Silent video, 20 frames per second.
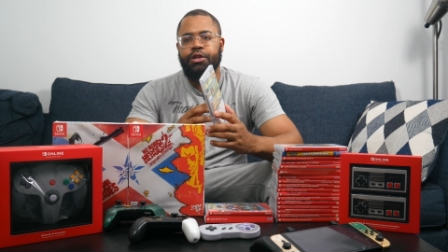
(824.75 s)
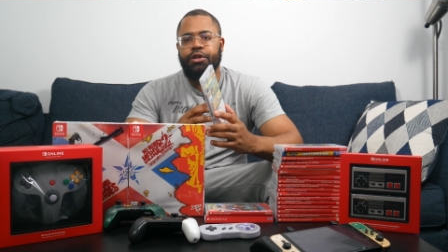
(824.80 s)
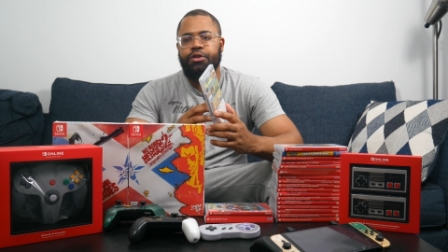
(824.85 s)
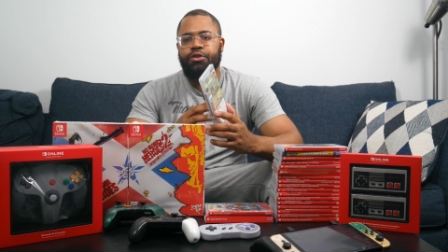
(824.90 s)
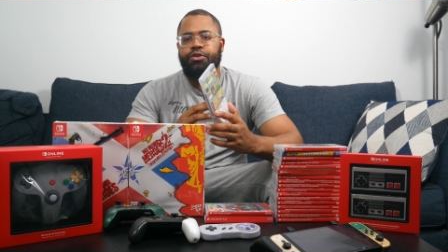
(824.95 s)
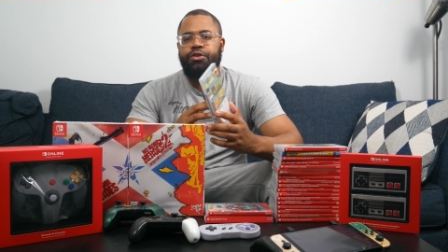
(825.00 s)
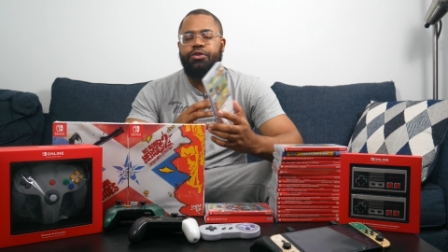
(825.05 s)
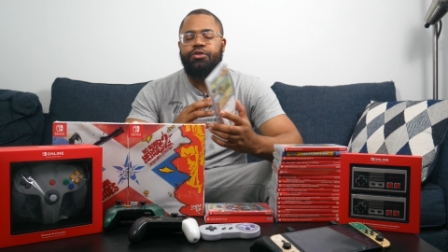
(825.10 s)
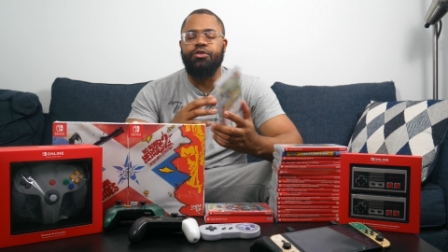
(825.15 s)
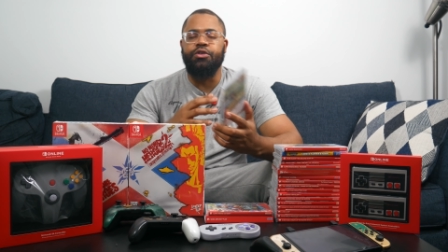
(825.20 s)
And
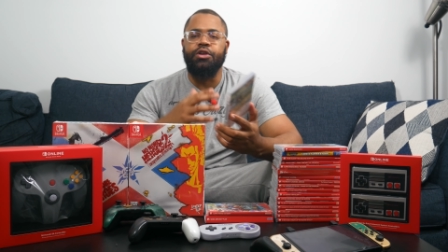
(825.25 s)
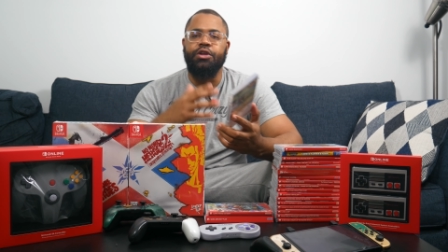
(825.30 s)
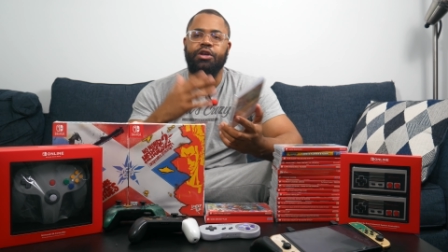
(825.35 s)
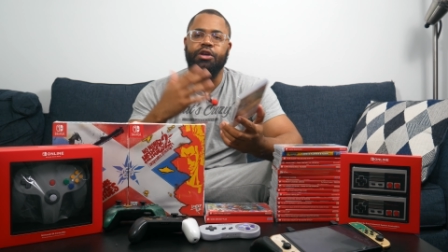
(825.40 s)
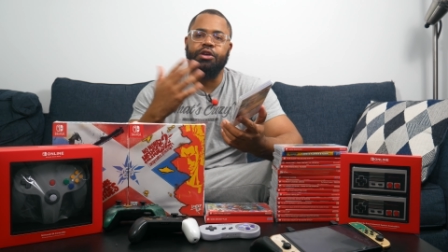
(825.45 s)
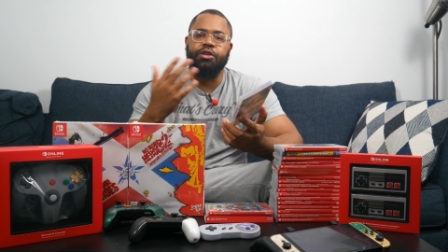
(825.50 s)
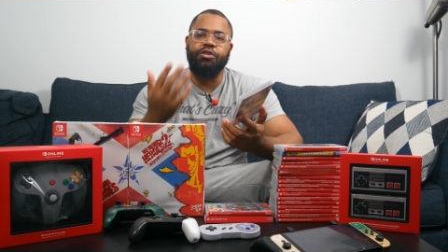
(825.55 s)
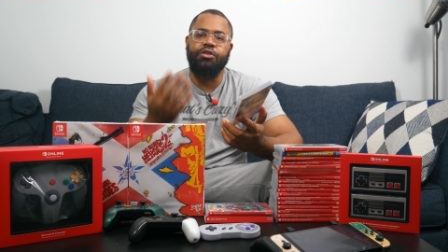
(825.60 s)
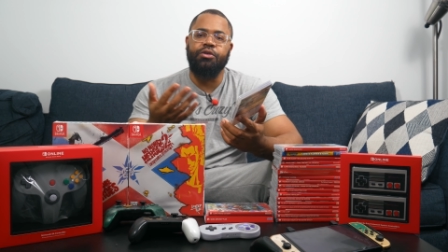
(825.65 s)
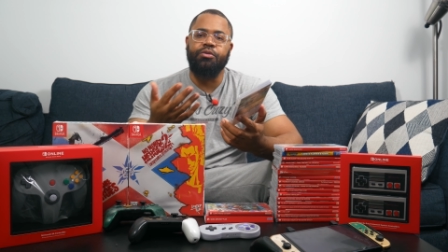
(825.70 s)
then Tears of the
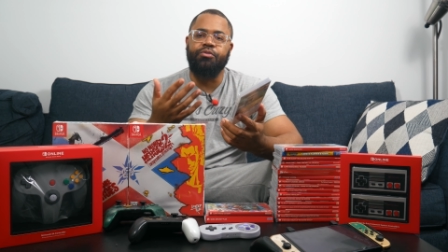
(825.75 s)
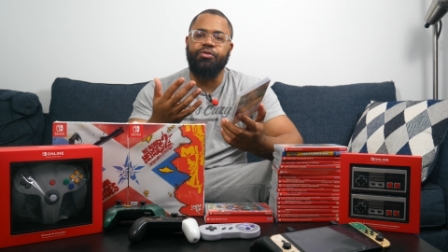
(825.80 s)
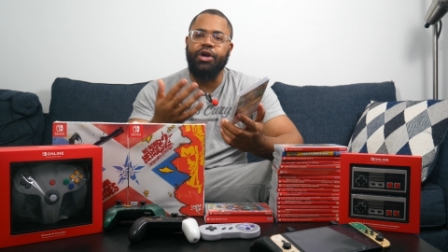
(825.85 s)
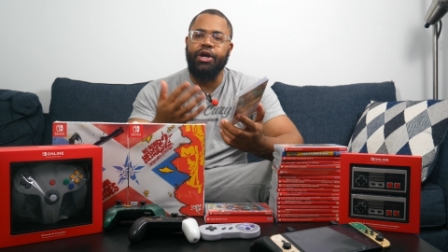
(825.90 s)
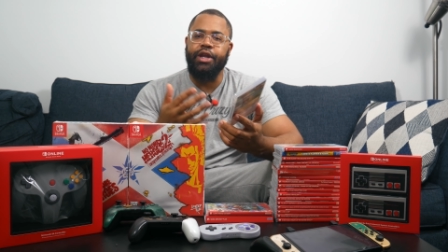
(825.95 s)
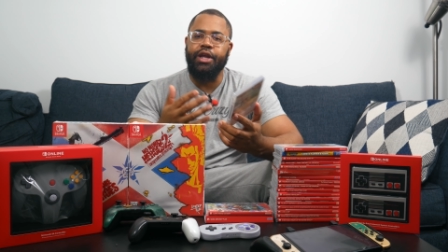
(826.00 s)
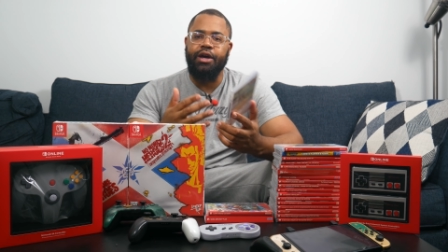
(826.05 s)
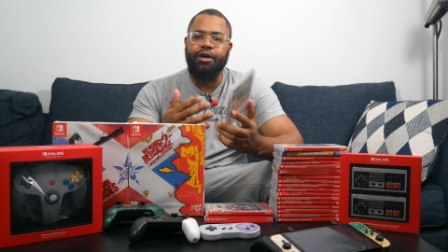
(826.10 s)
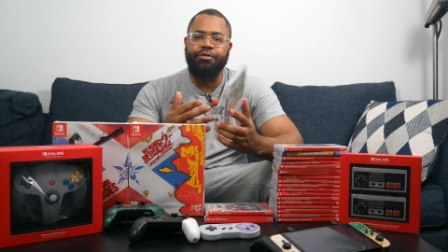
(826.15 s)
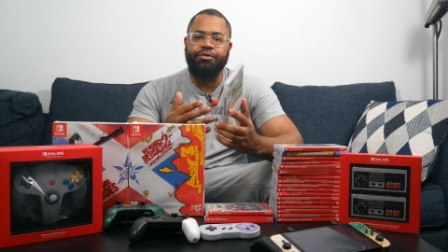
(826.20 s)
Kingdom
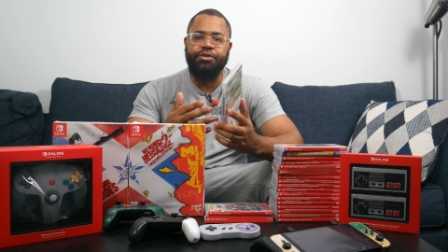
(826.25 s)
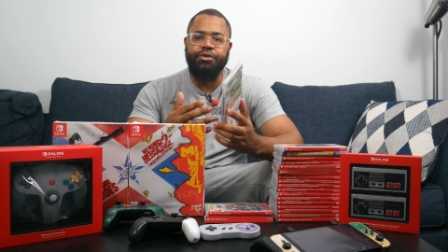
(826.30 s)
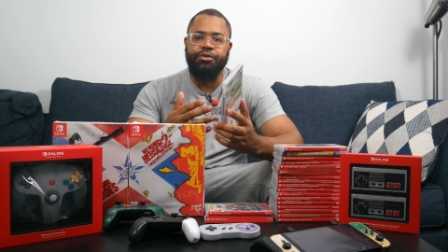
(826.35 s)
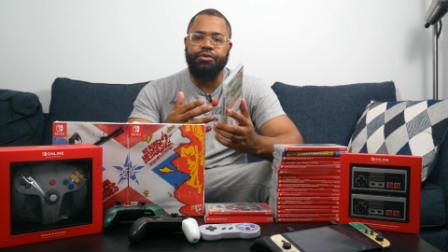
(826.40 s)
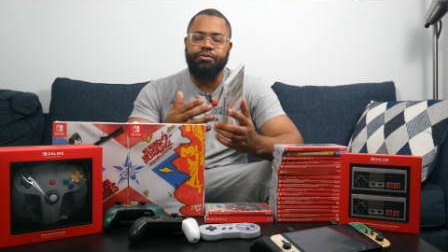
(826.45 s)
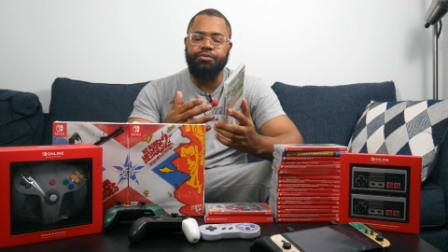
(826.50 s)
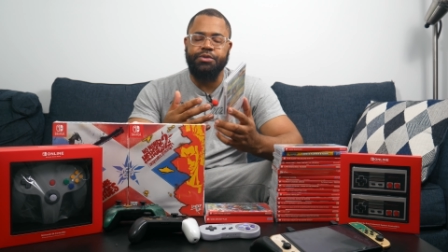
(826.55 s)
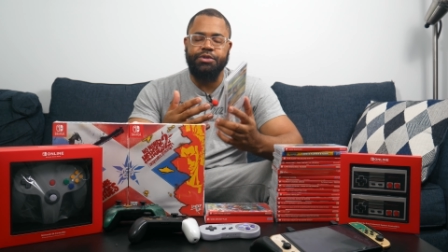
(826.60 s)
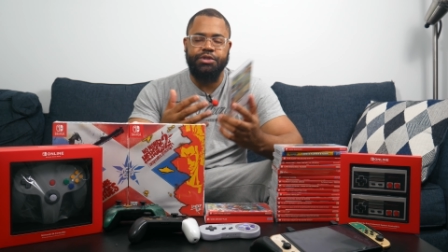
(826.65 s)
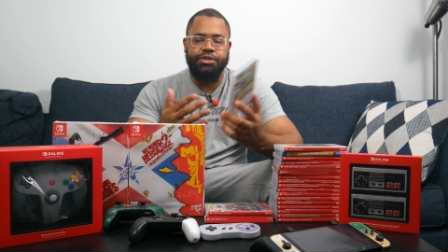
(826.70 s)
right
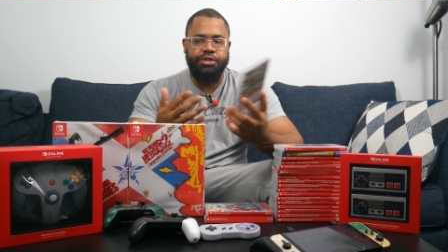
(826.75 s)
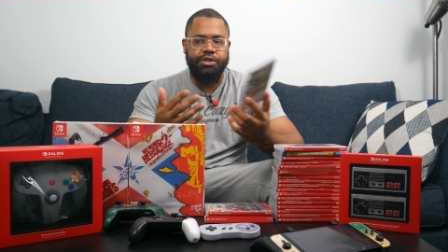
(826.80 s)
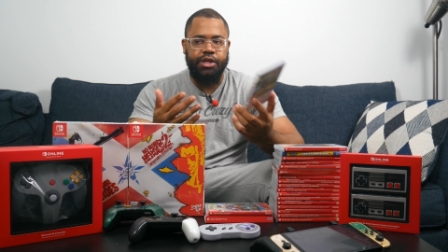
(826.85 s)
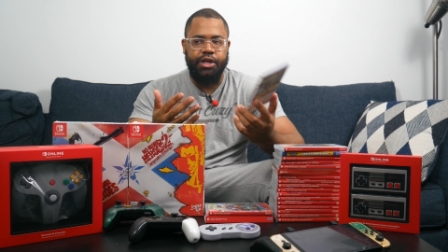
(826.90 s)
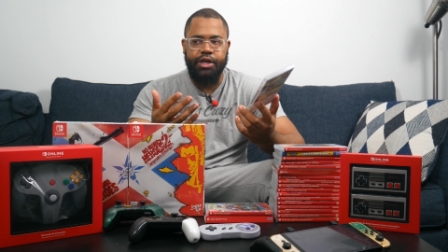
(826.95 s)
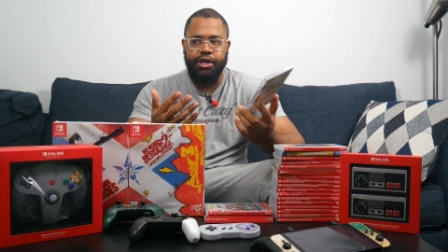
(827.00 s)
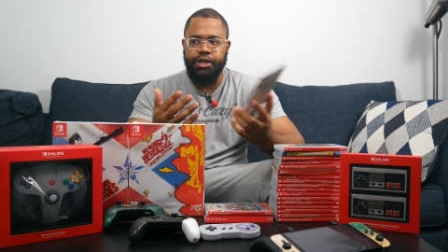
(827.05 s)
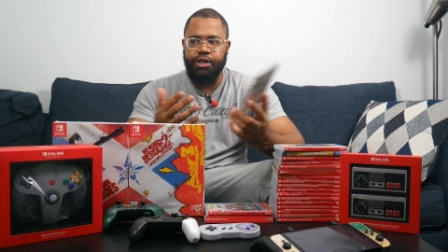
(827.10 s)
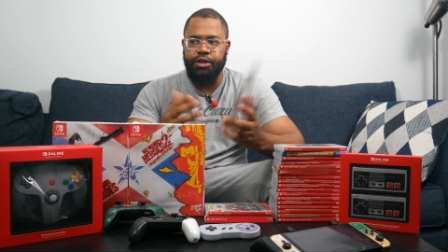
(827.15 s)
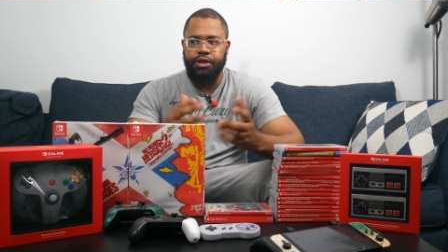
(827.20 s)
after was
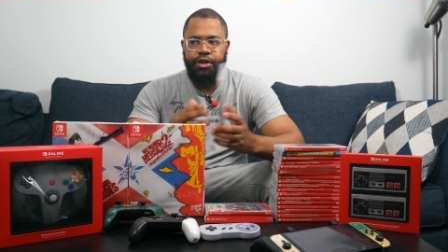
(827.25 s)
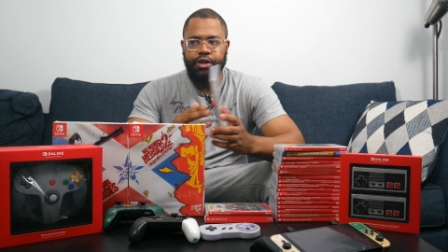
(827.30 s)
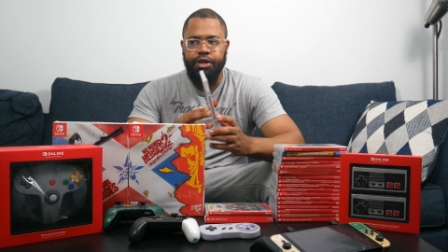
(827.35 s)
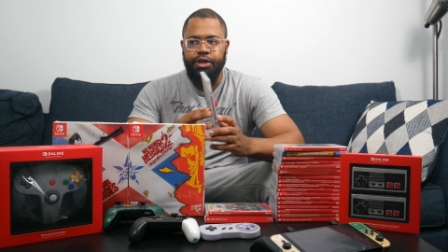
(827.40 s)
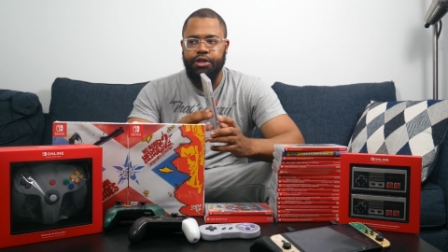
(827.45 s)
like